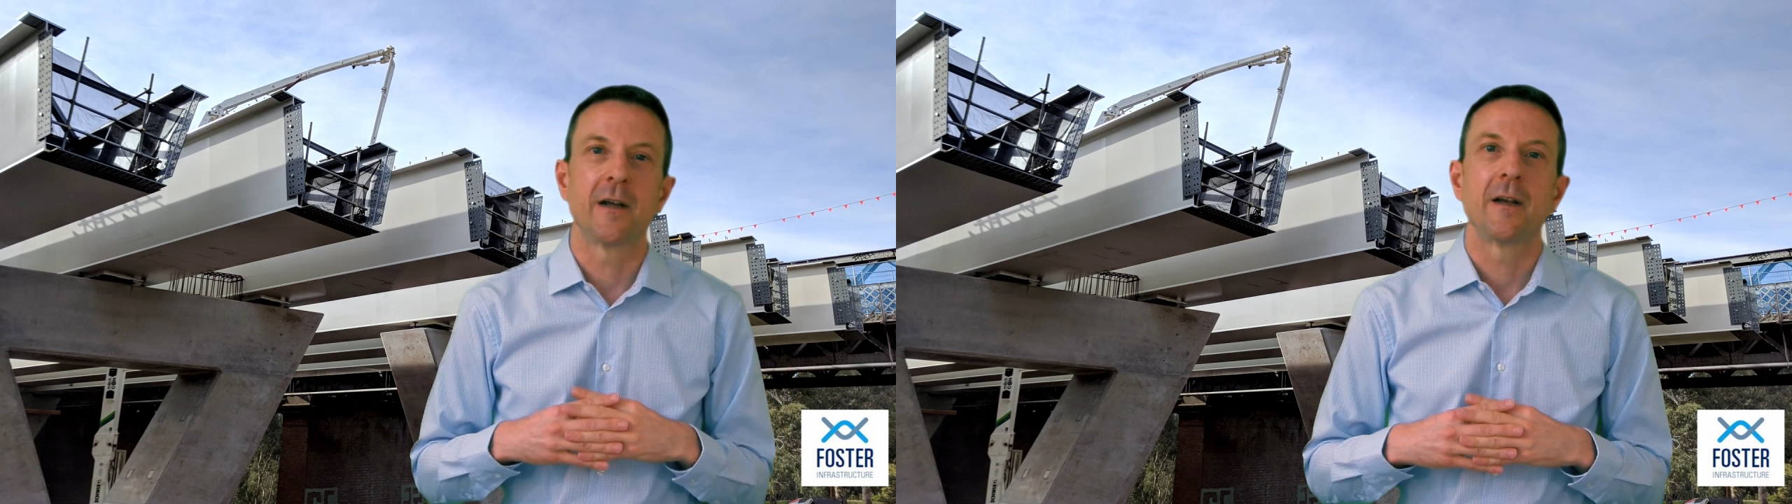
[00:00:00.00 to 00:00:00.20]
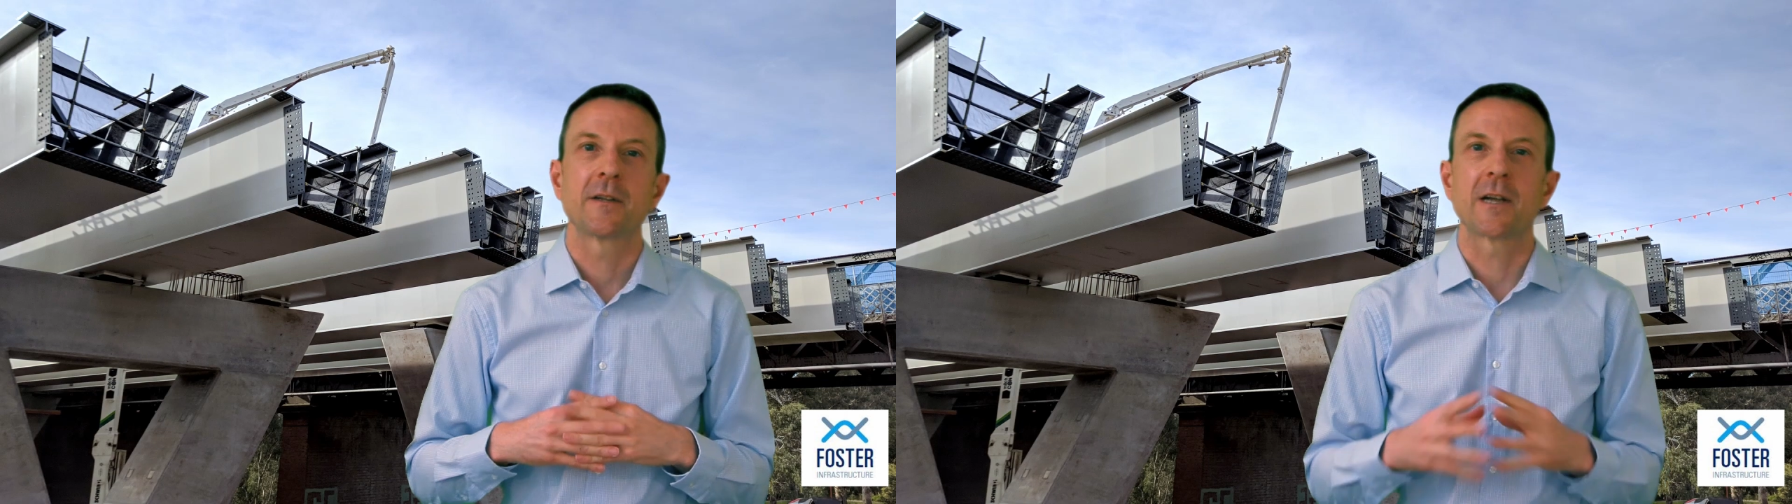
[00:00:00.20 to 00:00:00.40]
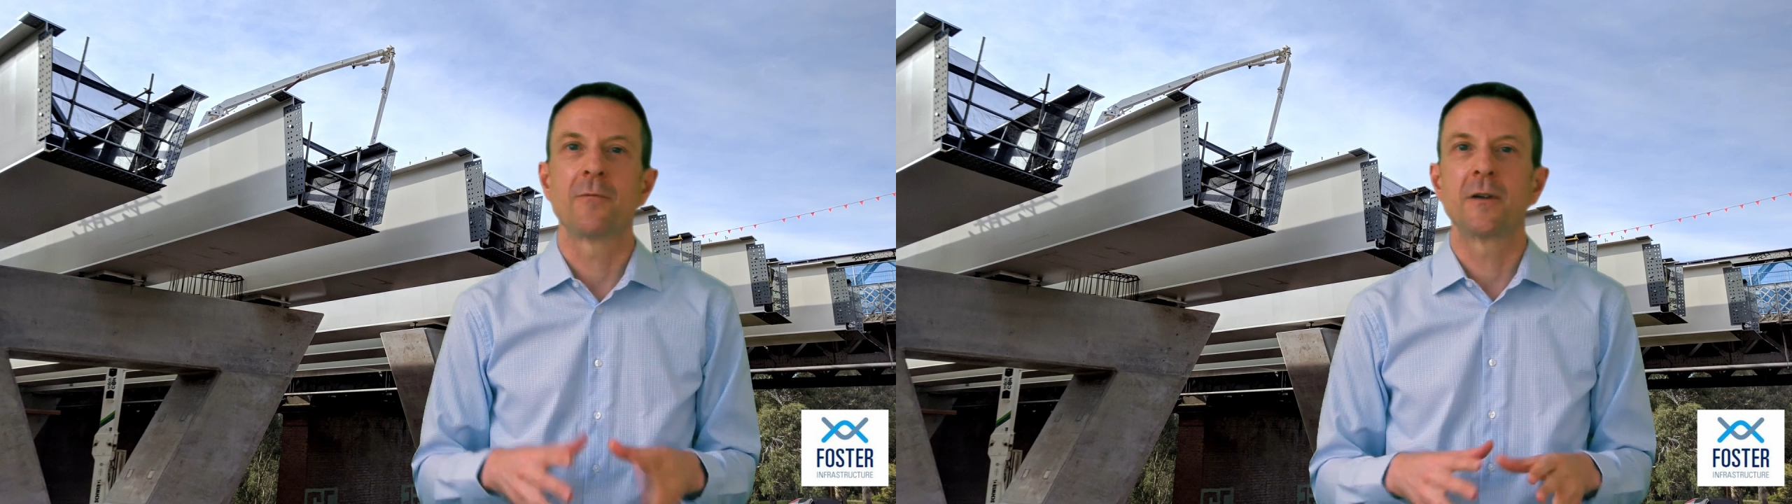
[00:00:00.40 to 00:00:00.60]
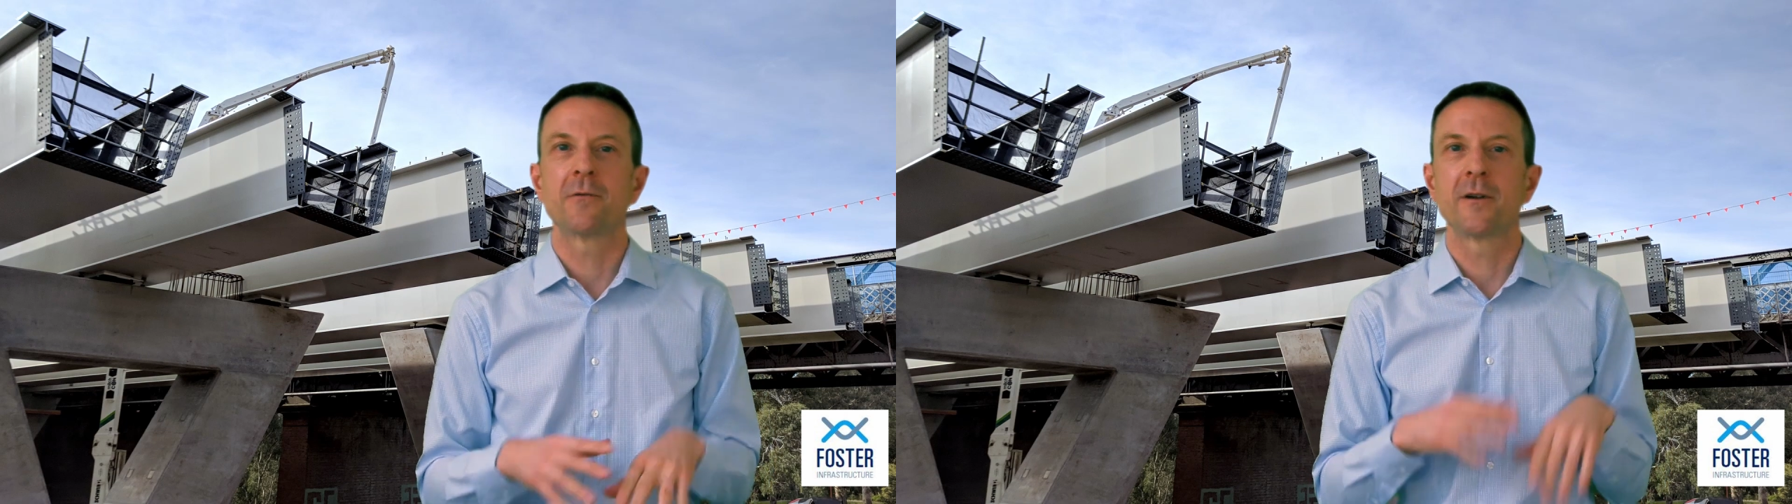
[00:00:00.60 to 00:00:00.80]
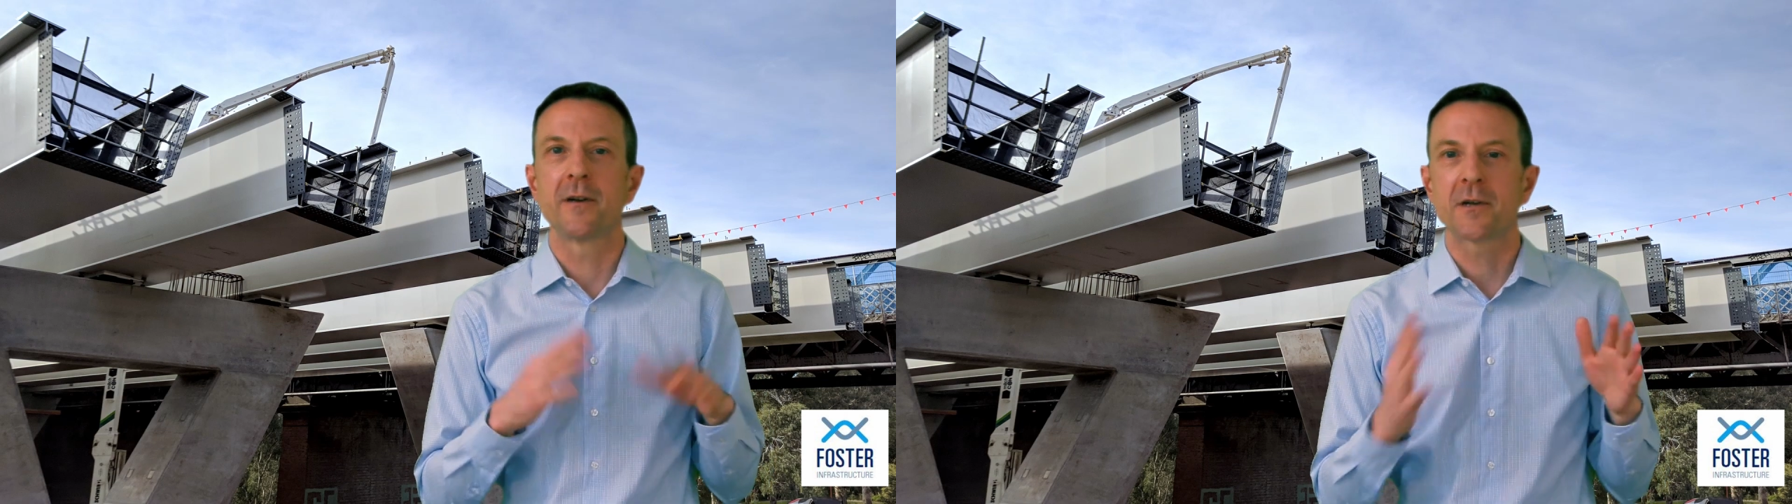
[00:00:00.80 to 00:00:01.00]
So we do
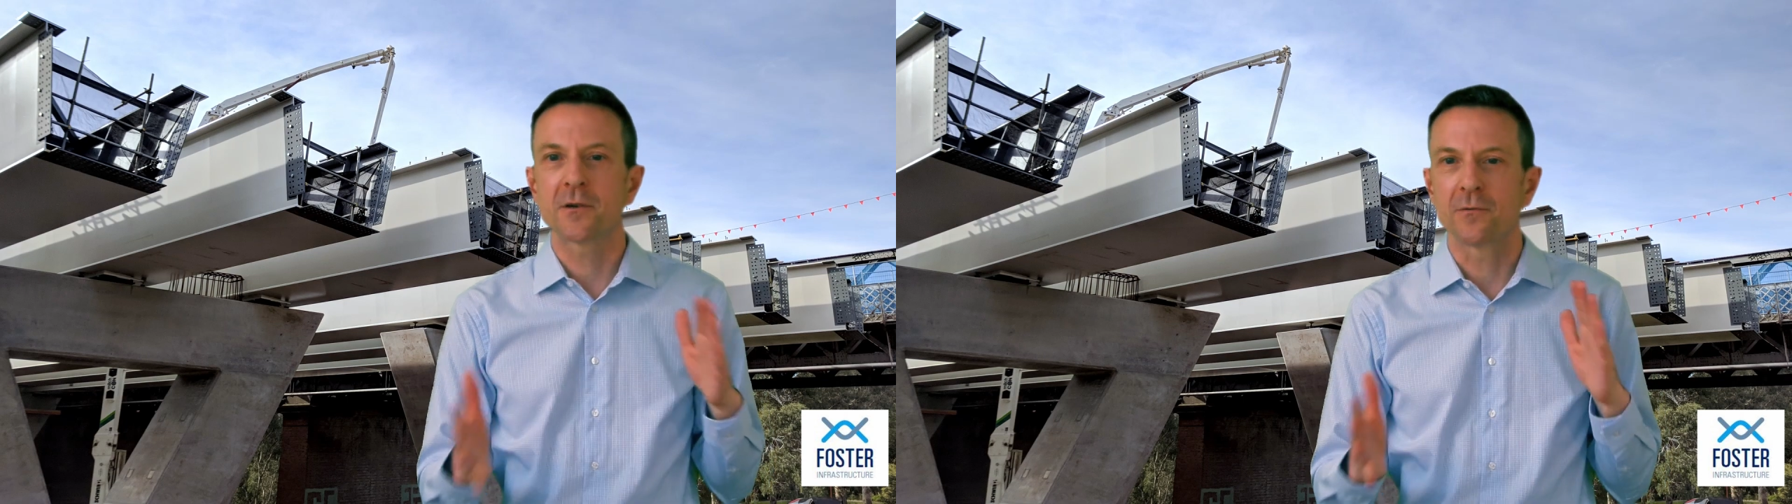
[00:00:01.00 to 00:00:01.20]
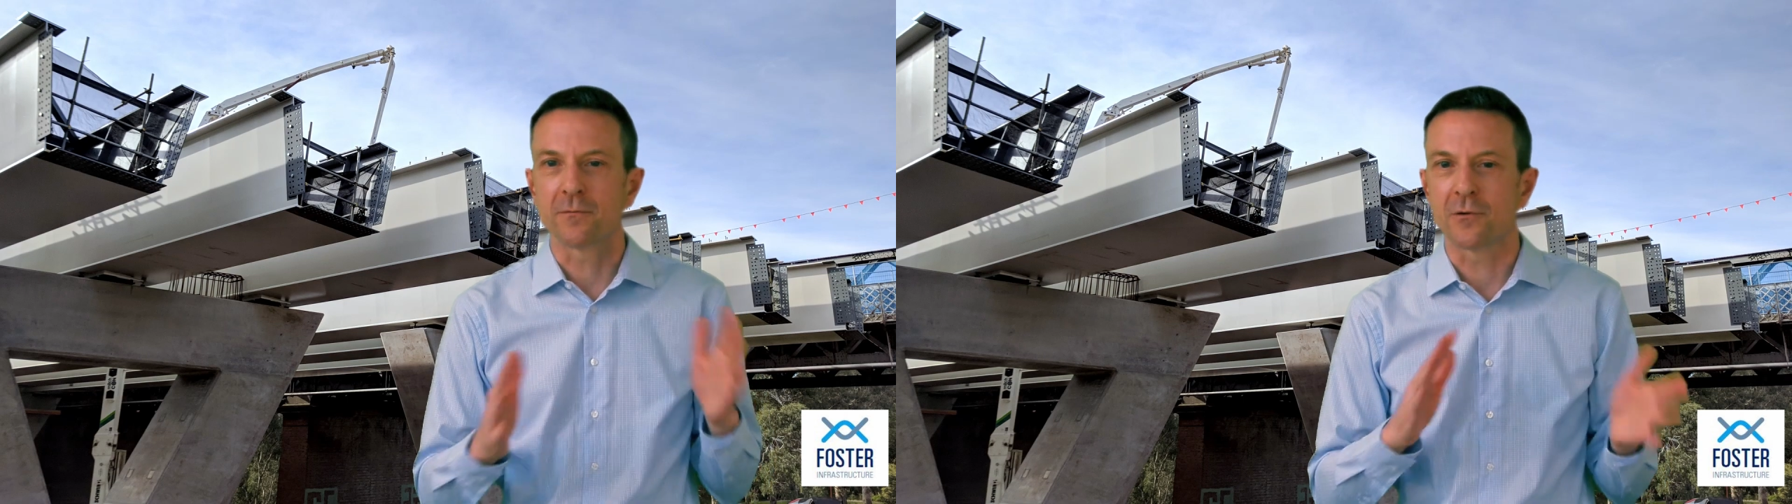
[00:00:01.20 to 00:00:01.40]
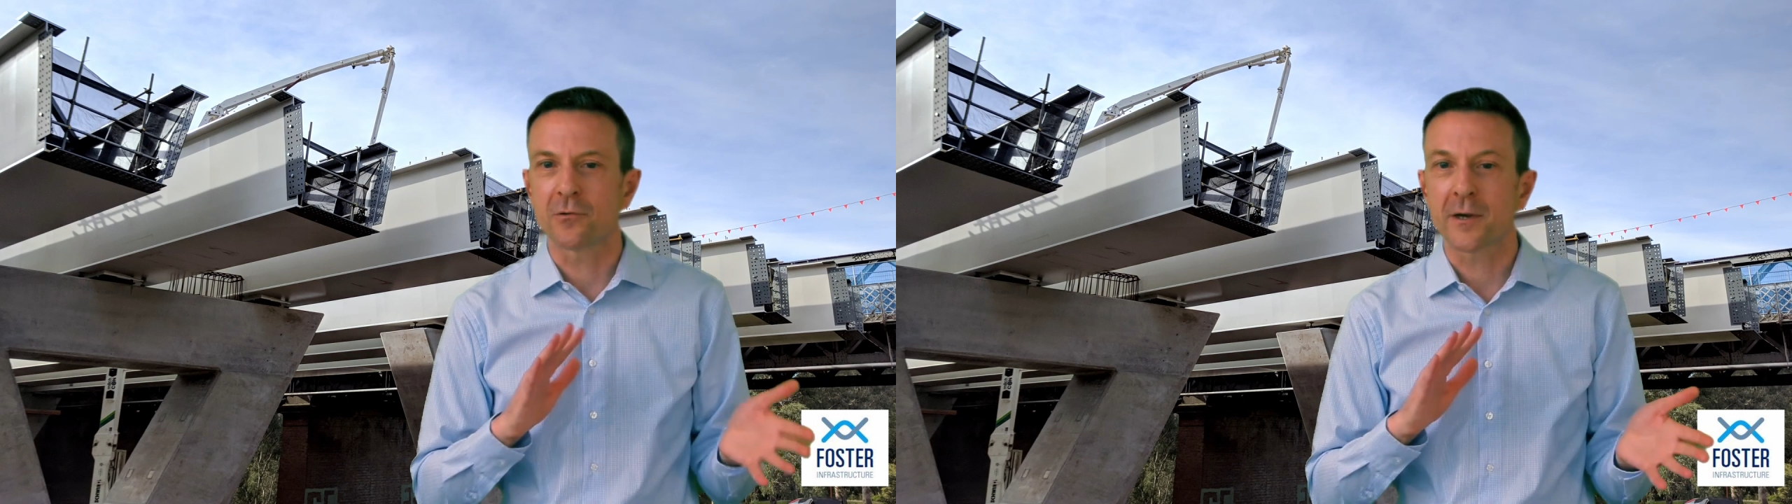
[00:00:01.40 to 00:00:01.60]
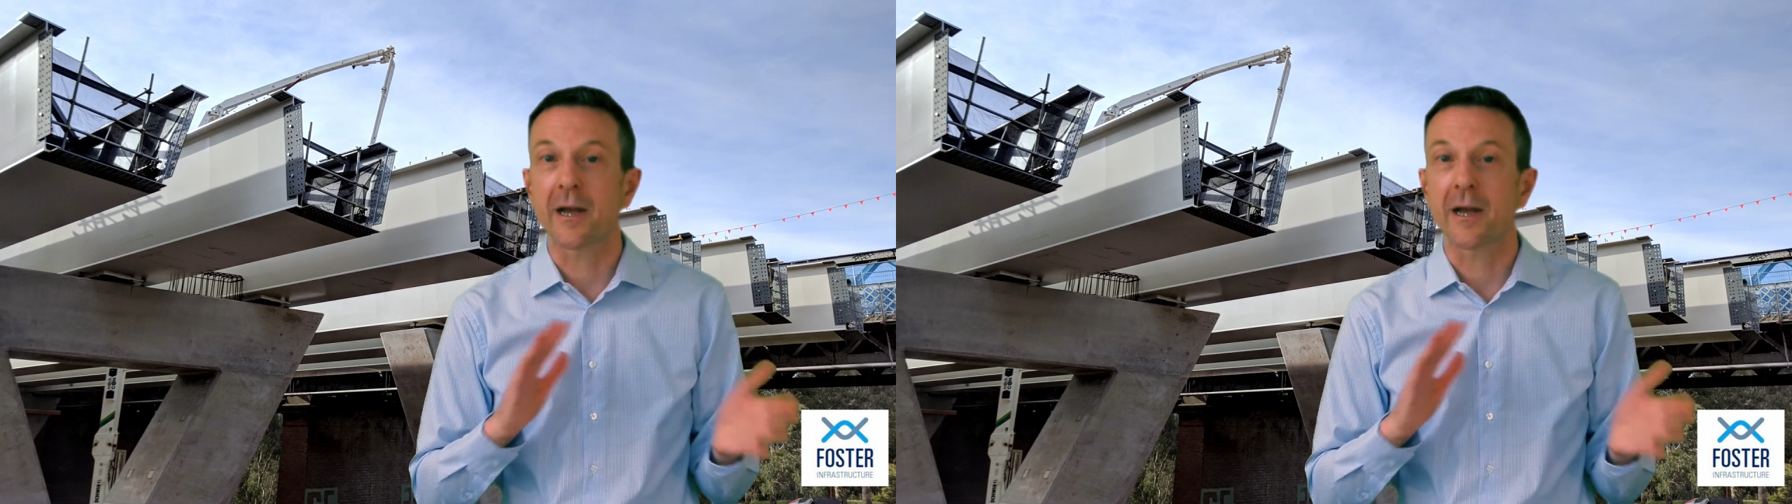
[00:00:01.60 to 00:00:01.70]
an initial look